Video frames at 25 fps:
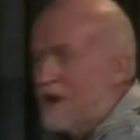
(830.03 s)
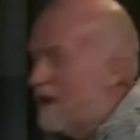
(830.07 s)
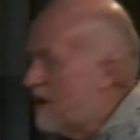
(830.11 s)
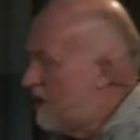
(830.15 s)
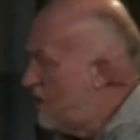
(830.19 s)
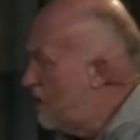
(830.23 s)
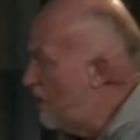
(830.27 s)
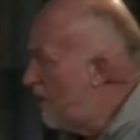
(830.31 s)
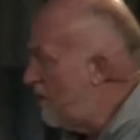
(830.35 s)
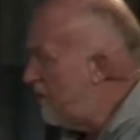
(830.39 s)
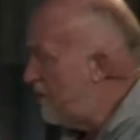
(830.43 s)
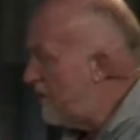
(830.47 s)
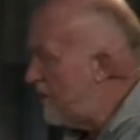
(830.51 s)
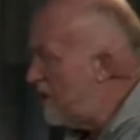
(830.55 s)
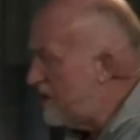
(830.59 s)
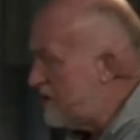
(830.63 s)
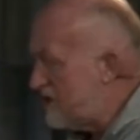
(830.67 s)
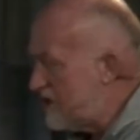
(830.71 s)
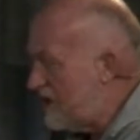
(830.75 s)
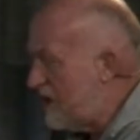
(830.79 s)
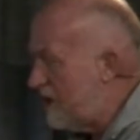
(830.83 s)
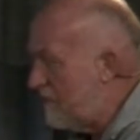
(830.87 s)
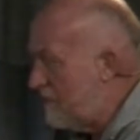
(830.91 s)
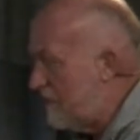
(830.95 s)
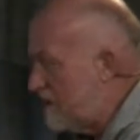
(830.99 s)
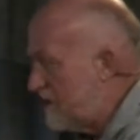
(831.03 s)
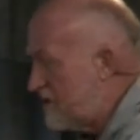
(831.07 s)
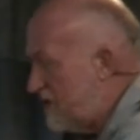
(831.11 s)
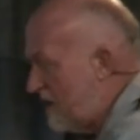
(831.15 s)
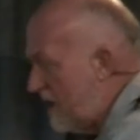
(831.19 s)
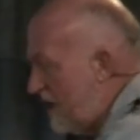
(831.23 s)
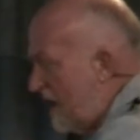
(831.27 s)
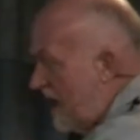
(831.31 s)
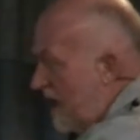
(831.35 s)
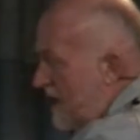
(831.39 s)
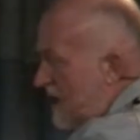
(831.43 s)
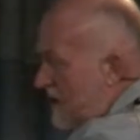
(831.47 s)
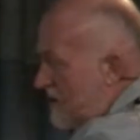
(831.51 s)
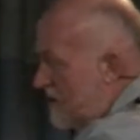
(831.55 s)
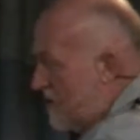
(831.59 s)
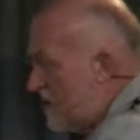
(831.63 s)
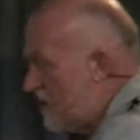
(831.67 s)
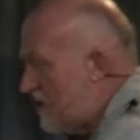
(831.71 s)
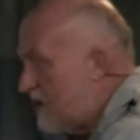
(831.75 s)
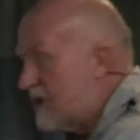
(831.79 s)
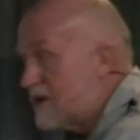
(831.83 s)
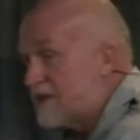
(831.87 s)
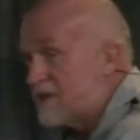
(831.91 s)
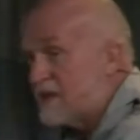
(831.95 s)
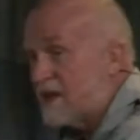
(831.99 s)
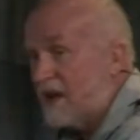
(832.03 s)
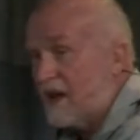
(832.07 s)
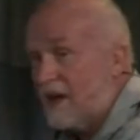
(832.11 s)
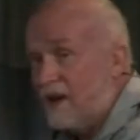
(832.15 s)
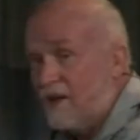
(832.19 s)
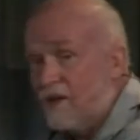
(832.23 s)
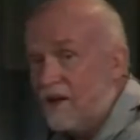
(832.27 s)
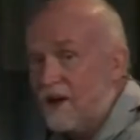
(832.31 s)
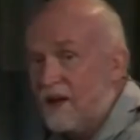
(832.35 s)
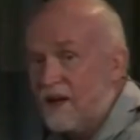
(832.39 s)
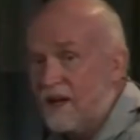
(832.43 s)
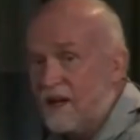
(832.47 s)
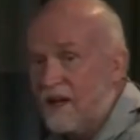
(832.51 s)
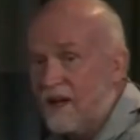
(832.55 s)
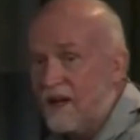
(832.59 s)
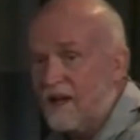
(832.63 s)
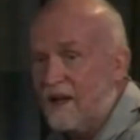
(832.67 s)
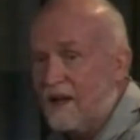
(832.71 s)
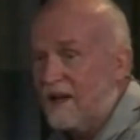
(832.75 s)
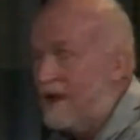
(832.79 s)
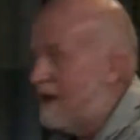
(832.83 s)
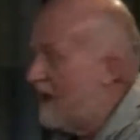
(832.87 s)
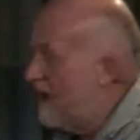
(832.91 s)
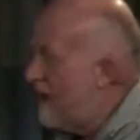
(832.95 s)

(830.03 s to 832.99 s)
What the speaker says: your first step is to get into this area here,